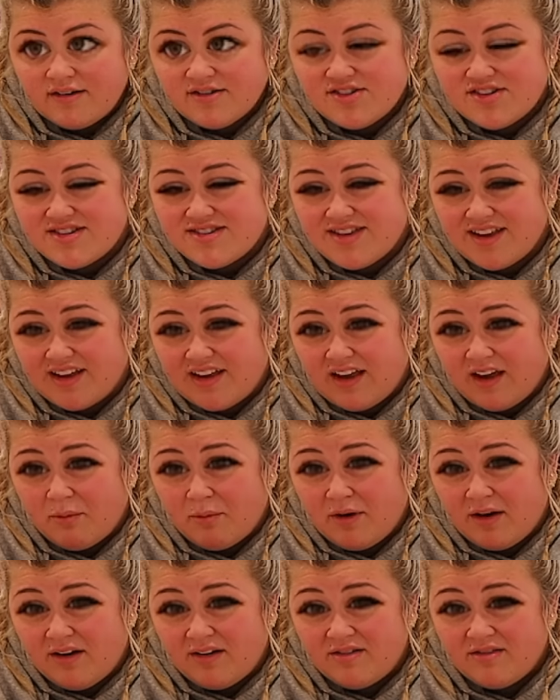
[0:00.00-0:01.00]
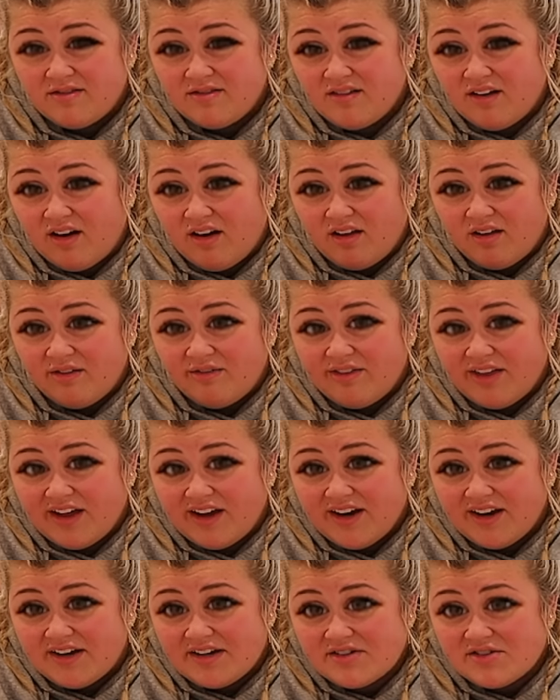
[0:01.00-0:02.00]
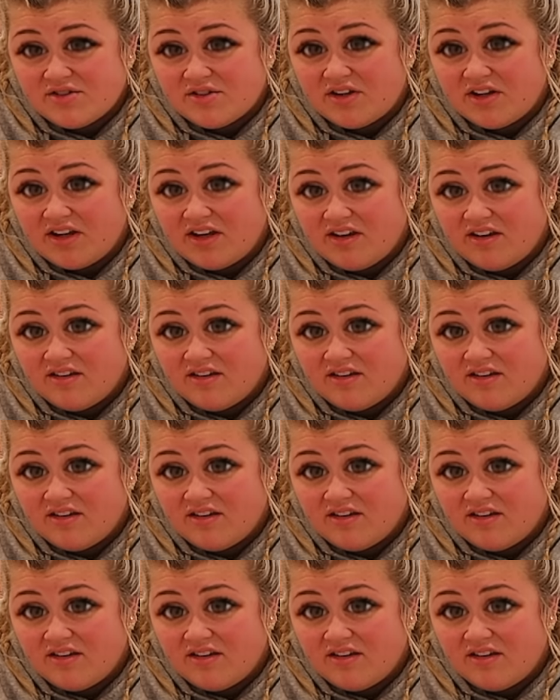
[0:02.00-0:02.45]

I was just thinking about all of that actually.